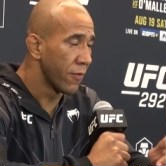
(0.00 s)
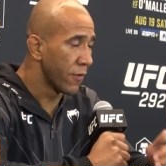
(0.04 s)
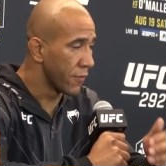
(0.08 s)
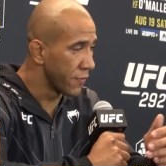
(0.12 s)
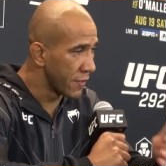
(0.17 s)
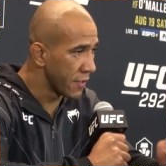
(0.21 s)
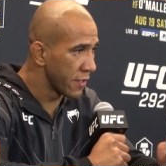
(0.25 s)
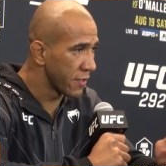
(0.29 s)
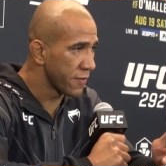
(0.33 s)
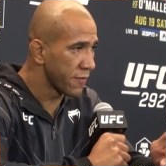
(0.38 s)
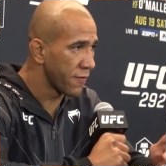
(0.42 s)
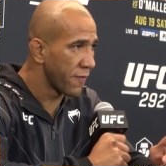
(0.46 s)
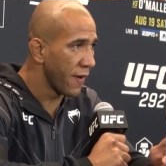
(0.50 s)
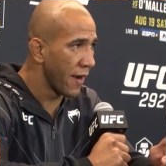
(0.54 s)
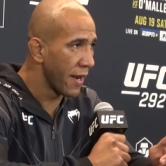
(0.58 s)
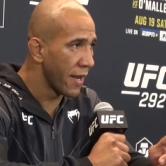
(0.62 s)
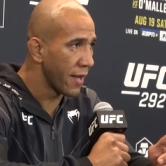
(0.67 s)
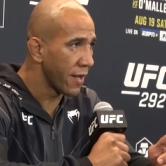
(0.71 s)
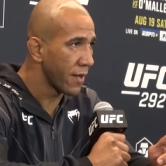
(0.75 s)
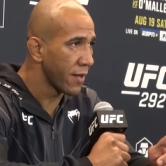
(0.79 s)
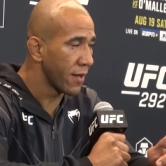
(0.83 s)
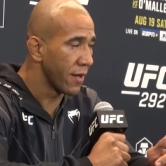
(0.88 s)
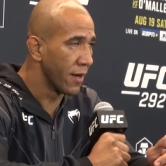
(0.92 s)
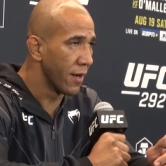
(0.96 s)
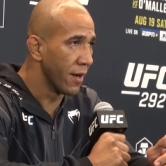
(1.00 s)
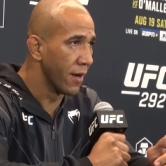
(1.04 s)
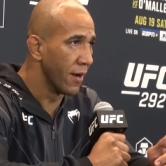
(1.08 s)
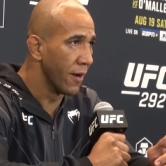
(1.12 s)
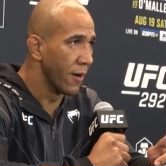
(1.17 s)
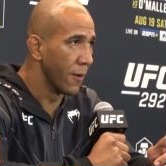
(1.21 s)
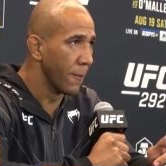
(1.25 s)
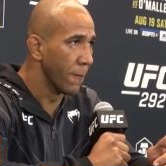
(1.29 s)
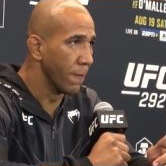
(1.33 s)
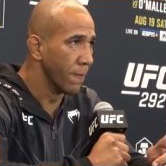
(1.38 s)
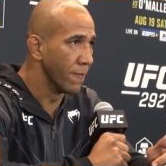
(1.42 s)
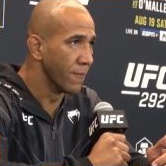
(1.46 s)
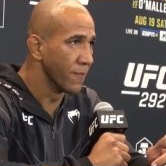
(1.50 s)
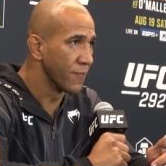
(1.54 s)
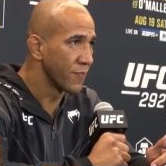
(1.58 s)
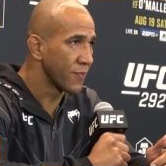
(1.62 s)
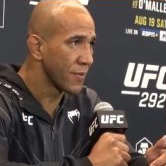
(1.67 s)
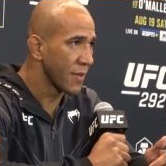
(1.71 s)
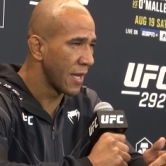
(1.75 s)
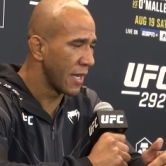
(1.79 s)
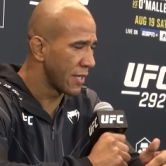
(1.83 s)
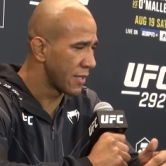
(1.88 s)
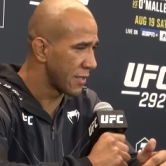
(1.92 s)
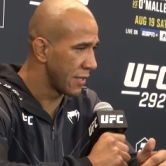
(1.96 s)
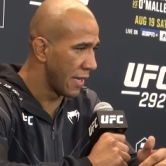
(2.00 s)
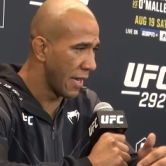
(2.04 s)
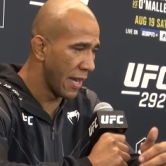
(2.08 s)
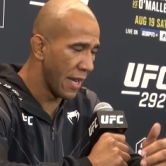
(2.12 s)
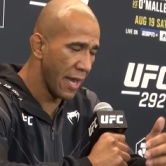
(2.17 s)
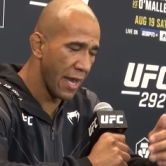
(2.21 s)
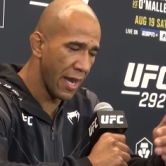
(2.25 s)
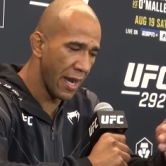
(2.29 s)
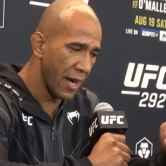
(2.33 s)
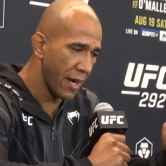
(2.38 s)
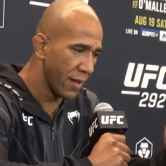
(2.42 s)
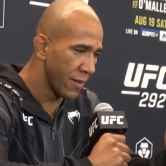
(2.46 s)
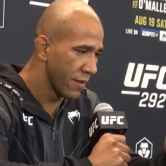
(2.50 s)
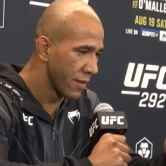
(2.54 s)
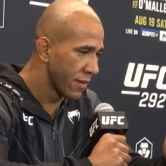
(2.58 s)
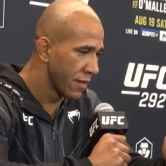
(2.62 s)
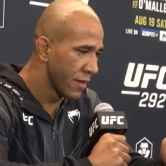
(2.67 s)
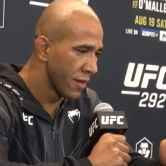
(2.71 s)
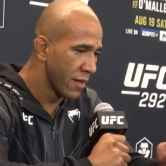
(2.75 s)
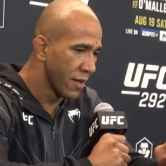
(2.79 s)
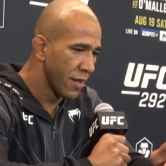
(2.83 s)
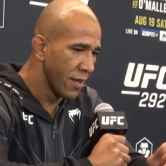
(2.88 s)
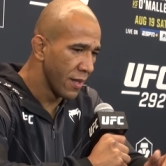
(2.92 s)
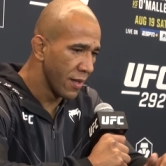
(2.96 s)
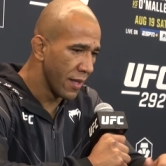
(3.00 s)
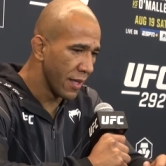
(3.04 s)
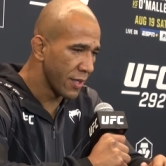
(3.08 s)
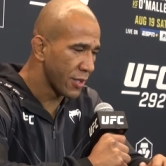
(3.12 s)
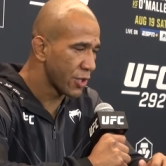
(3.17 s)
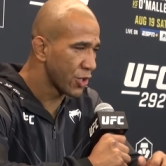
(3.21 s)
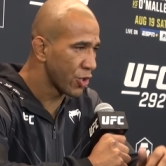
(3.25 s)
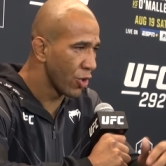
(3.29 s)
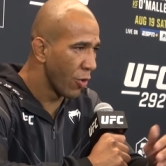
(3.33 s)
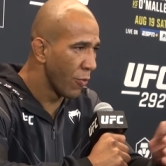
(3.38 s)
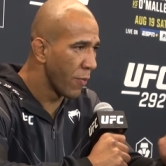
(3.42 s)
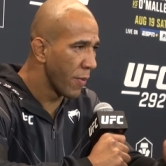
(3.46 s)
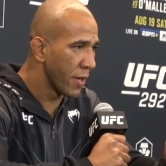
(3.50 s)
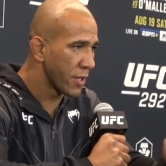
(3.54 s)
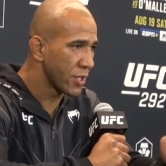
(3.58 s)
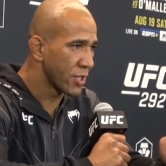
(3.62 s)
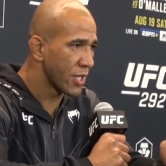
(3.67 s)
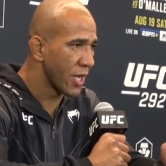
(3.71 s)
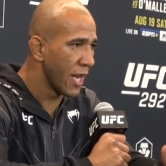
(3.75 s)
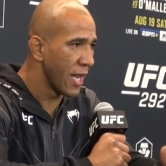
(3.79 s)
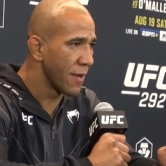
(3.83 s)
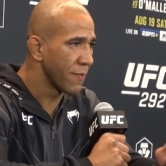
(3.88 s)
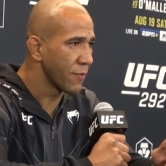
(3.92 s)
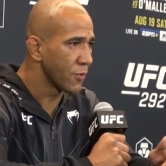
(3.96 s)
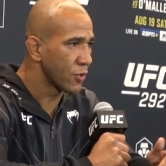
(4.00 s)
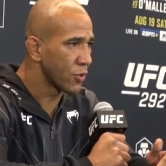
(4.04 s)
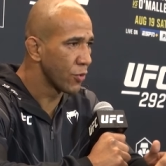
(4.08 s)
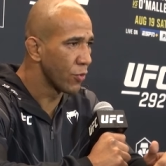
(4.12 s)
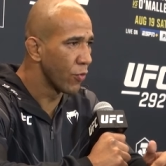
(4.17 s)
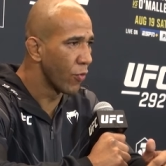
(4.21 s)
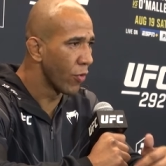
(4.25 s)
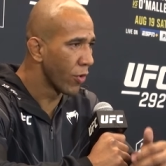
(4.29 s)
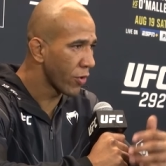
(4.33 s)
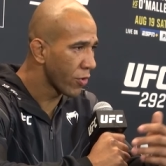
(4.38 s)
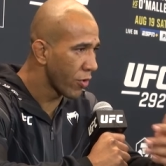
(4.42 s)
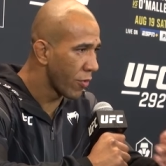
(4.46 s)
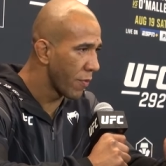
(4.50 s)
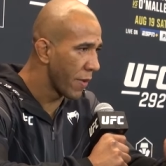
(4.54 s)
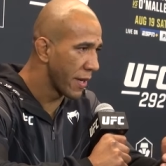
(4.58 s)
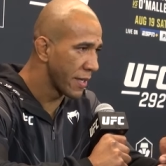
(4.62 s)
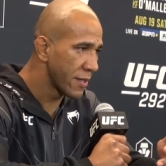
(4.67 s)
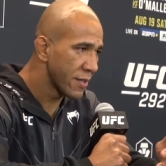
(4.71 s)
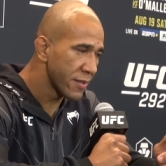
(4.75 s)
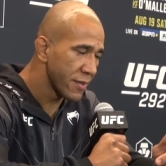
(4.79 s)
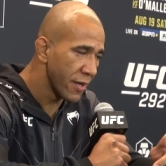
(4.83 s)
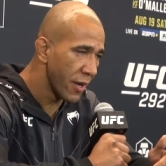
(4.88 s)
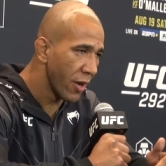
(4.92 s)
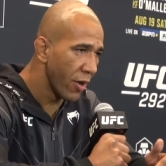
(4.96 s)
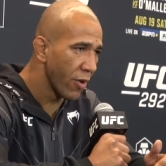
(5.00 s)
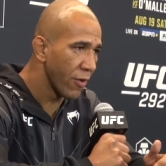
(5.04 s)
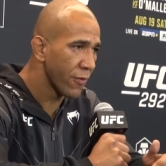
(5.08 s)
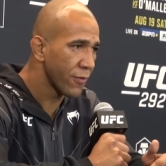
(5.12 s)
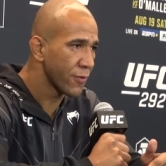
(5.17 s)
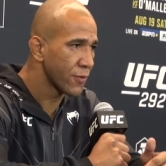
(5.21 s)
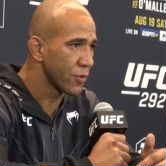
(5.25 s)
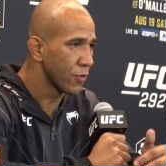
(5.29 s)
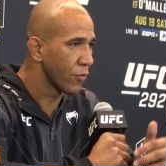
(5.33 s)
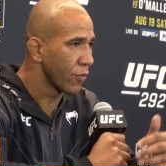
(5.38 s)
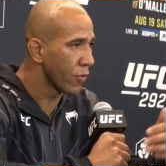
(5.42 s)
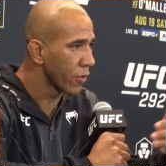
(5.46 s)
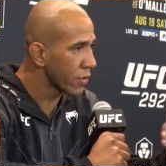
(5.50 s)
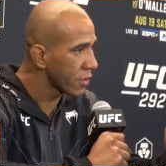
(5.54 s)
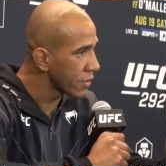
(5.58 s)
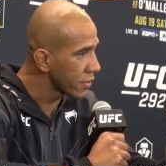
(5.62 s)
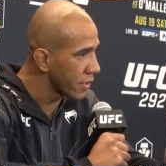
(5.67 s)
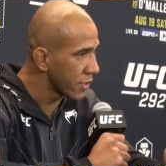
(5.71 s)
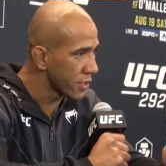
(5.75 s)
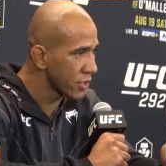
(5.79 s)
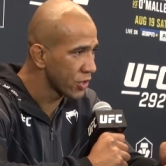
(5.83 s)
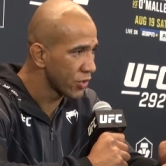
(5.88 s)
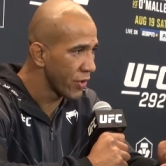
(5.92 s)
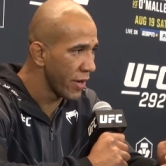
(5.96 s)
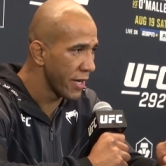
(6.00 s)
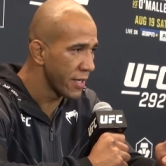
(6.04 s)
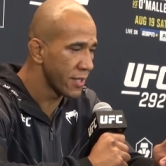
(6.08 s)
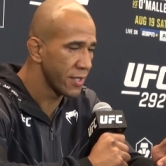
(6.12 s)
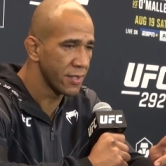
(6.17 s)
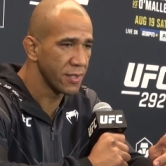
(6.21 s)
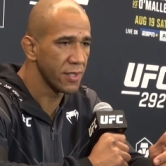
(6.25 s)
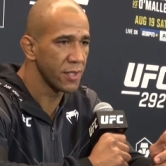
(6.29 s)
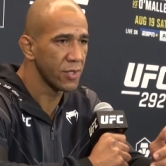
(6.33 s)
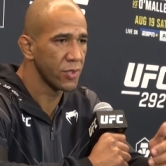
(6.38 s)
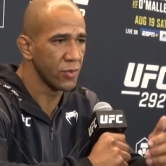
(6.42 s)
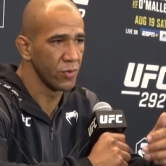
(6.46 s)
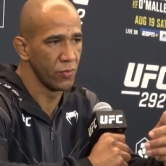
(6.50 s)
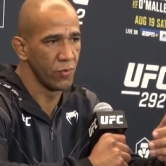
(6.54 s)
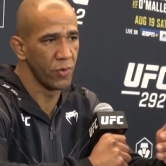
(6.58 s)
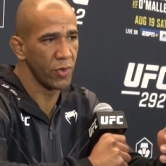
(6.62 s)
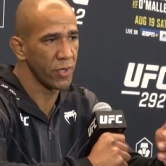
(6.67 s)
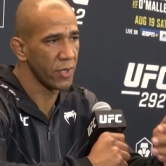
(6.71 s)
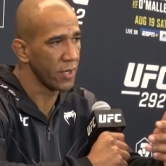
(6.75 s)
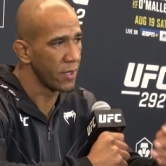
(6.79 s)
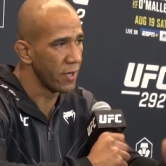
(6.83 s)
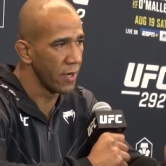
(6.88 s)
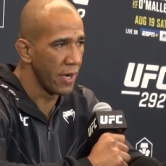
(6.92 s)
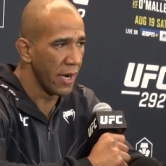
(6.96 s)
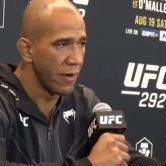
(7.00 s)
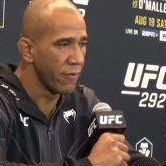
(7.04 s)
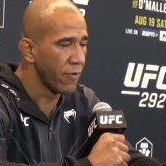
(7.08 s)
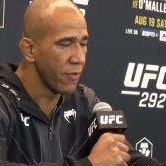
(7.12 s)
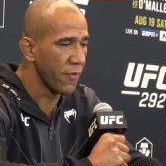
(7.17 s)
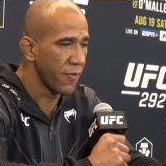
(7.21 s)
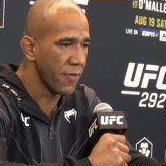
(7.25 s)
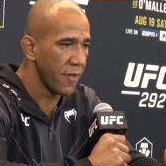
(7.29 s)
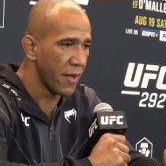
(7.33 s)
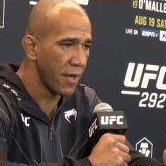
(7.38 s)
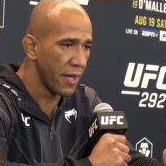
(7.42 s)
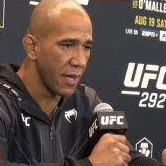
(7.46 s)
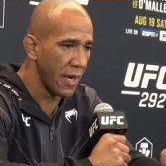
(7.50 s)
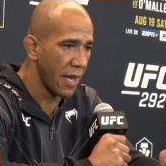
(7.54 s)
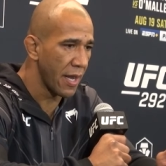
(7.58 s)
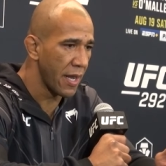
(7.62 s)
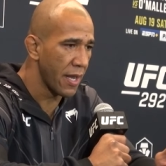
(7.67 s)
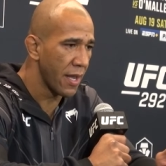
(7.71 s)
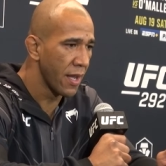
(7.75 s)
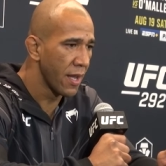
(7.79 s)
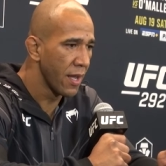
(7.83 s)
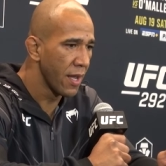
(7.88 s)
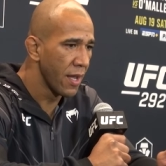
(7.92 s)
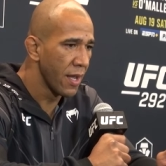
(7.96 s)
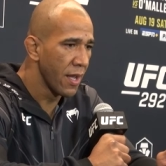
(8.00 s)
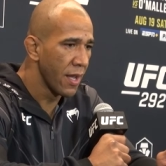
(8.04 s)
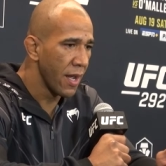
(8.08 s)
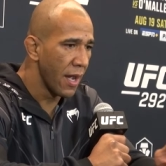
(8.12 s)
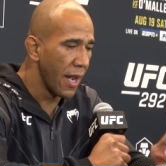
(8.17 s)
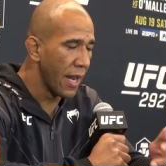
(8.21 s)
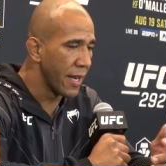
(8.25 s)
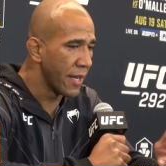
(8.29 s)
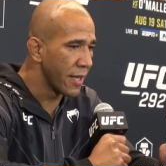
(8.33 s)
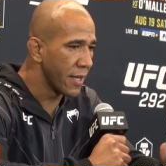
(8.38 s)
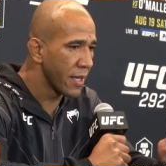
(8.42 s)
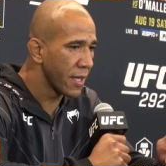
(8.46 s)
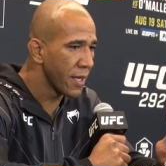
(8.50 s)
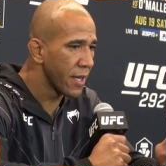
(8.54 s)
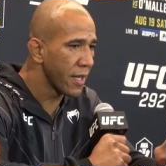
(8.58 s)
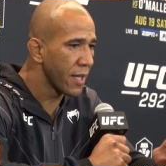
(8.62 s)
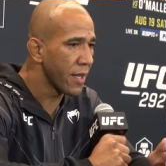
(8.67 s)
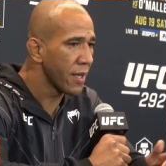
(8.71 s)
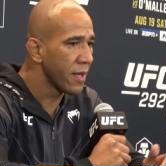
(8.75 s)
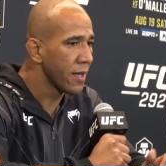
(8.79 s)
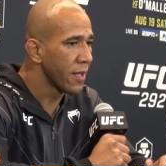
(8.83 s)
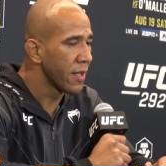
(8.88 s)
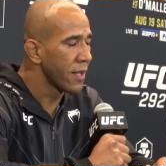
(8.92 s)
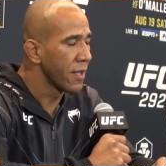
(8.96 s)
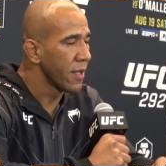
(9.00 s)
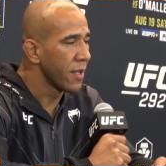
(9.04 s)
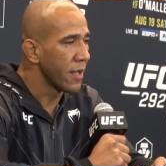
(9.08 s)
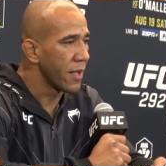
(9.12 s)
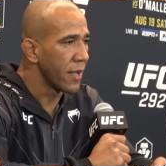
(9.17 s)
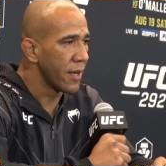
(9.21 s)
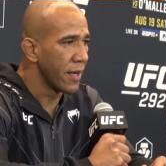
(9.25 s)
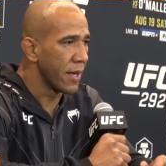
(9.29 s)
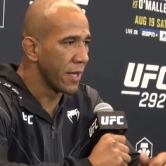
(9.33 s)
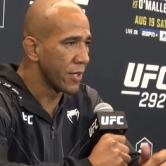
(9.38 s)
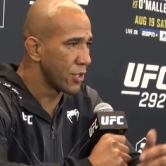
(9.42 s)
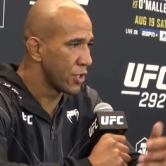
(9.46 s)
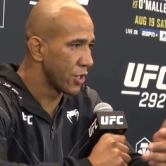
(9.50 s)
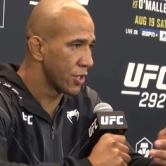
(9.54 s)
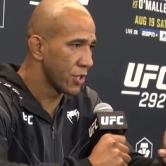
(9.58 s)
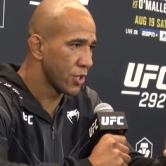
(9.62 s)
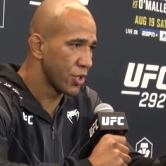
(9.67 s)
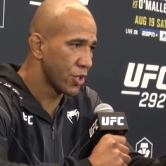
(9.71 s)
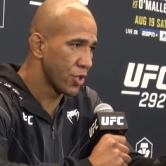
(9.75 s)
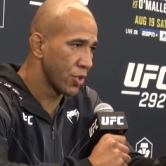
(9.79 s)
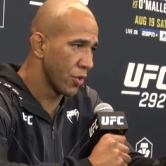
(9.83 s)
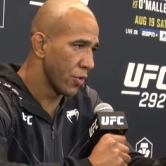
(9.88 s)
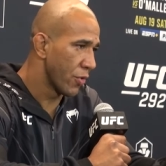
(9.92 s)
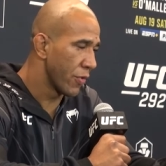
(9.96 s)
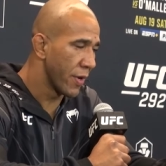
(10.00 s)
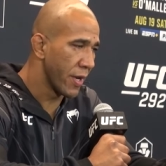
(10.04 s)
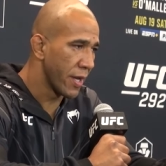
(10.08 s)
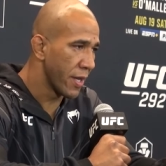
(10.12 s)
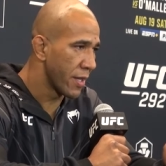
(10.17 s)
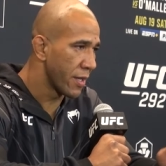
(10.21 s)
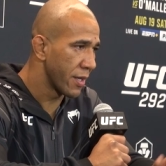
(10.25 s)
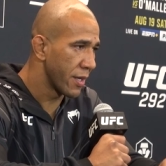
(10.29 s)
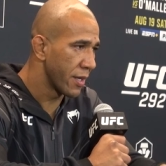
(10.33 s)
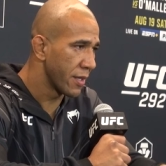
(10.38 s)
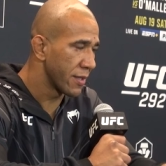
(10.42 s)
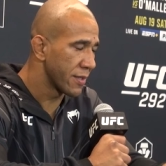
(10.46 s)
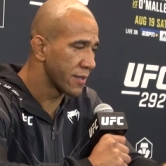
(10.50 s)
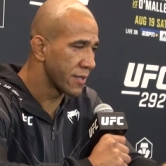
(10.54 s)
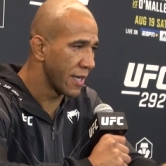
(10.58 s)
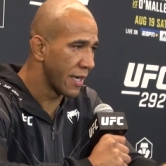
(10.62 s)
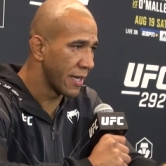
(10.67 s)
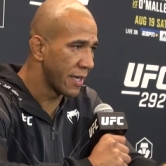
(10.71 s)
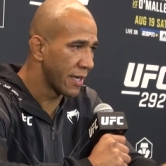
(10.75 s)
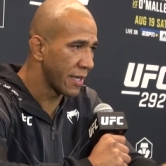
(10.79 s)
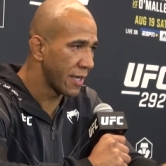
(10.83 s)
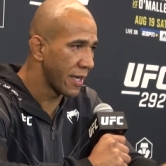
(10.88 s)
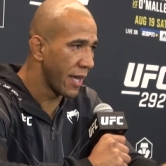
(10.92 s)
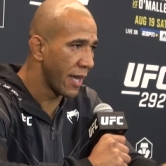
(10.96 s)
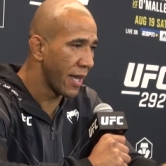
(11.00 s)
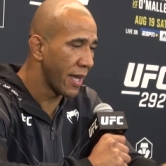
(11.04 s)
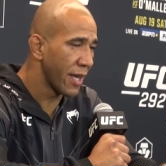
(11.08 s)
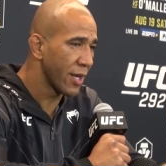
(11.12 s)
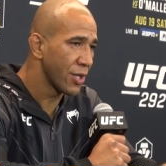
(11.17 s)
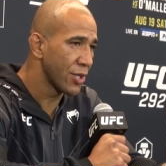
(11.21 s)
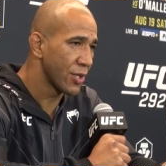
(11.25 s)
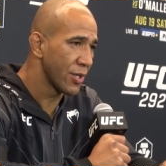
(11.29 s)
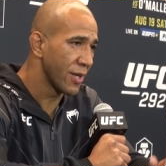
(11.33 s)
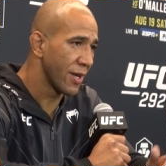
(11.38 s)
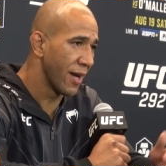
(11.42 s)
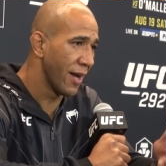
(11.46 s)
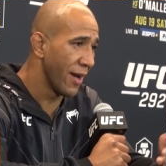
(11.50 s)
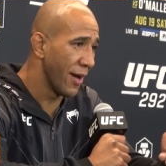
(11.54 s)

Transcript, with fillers: this fight. I had like so much time to work on myself, to work in the strategy, to work in everything I needed, and I just show it inside the cage.